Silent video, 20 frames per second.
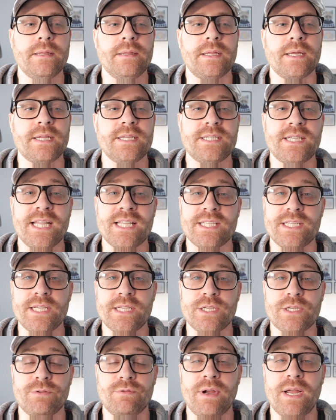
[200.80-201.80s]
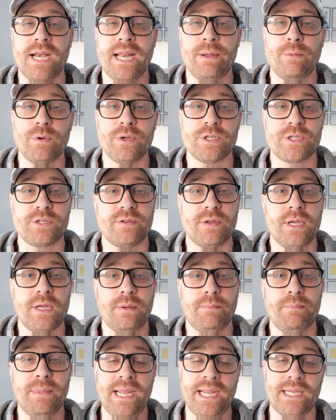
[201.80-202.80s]
The consensus really was
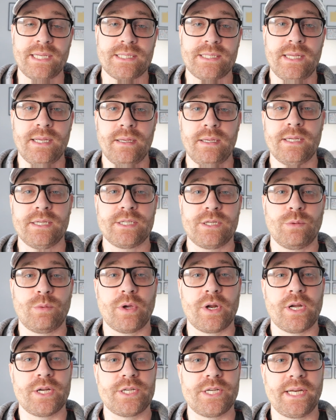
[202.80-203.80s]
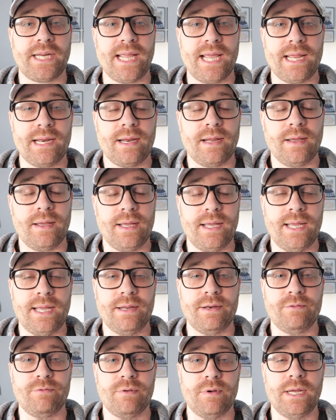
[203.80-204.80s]
mixed as to what I should get.
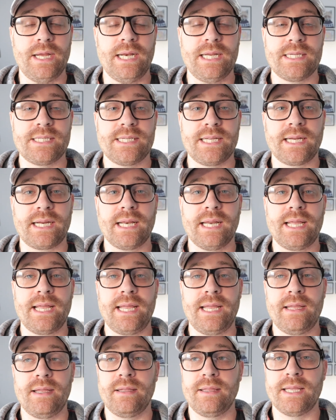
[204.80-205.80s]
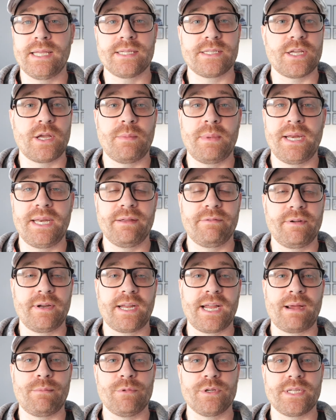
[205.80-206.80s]
And realistically, there's so many
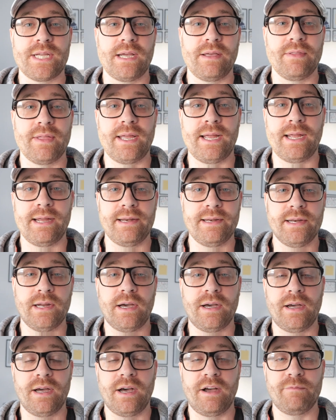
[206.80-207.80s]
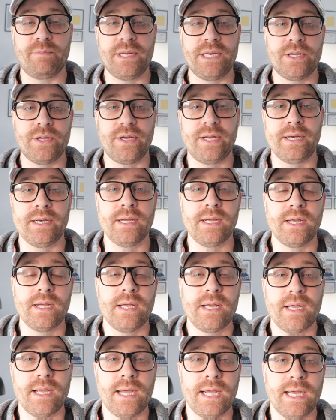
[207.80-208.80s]
different cameras out there. And I've been doing
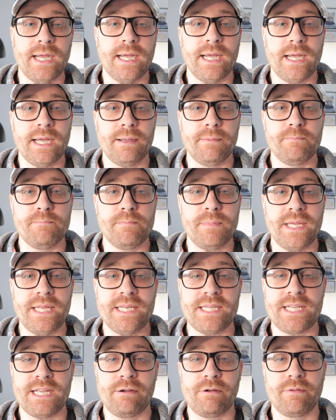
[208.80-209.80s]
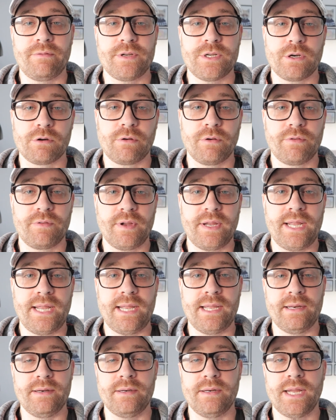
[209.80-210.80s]
interior
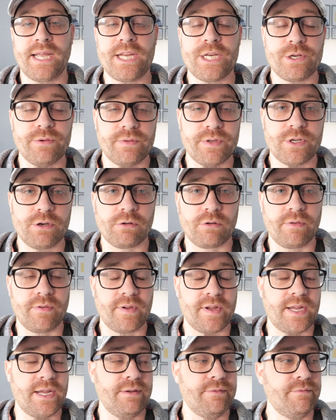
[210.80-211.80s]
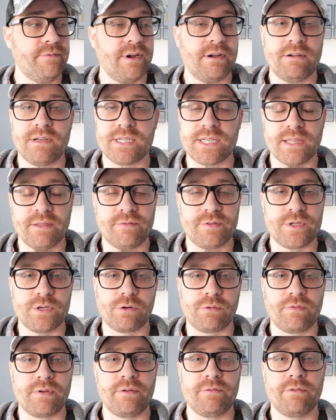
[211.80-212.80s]
photography and nature photography and various other
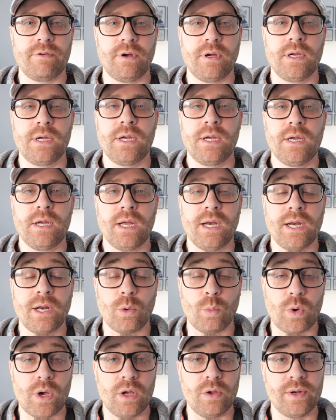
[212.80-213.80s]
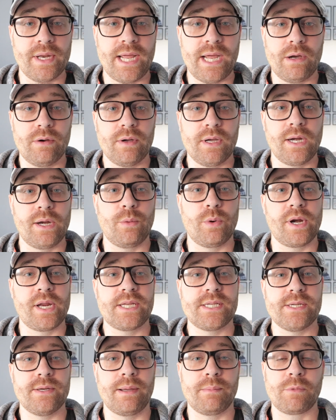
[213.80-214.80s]
photography for a little while now. And I
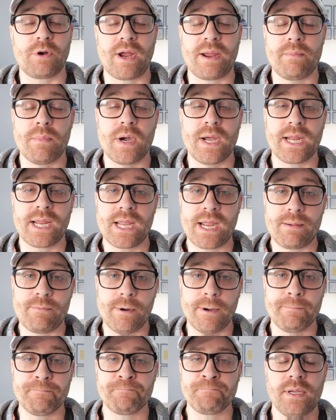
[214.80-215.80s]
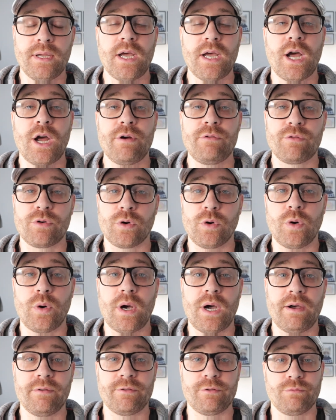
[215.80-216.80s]
wanted to upgrade my camera.
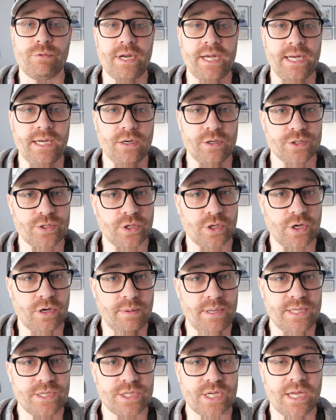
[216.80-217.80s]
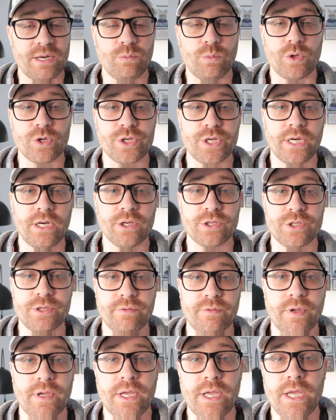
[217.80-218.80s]
Overall, after reading lots of comments and watching lots
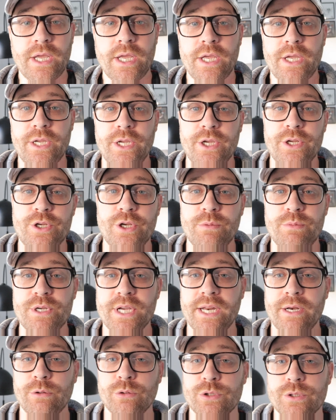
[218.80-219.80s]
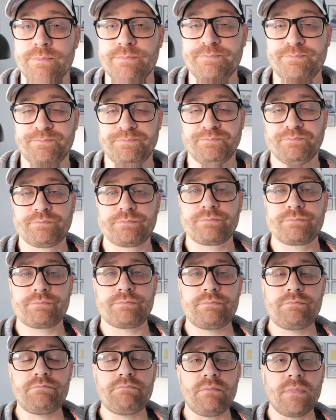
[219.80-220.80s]
of YouTube channels,
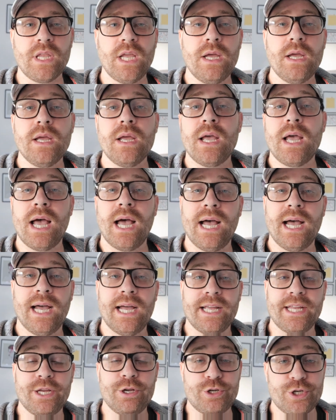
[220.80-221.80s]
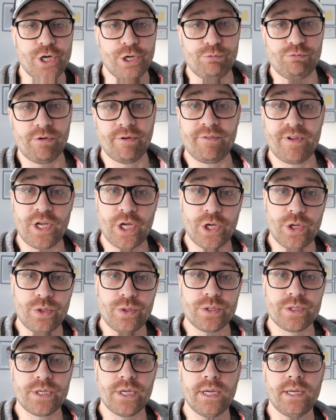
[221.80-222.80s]
YouTube
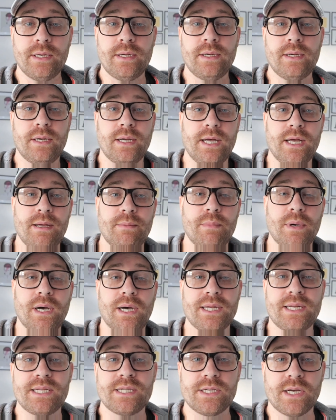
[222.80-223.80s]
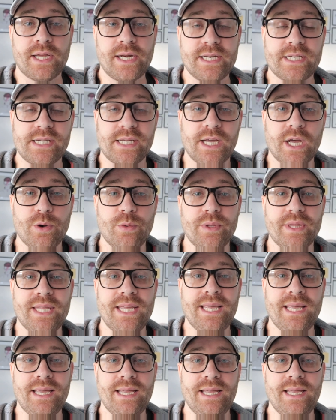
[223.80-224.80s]
reviews, I decided to go with
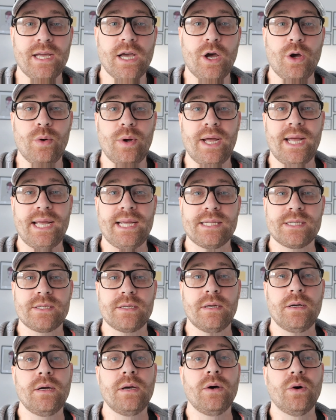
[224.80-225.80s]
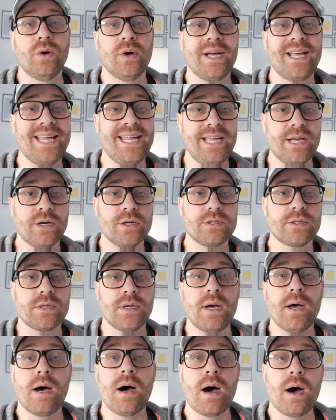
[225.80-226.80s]
the EOS
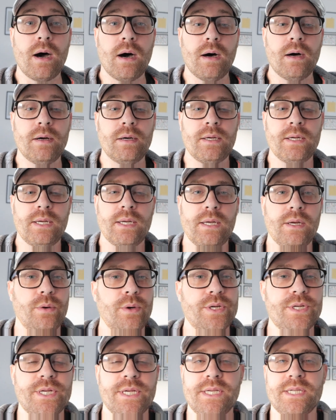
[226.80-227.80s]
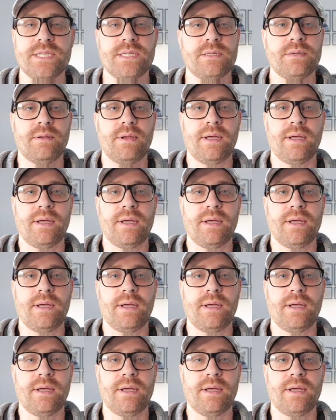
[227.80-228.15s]
R, which is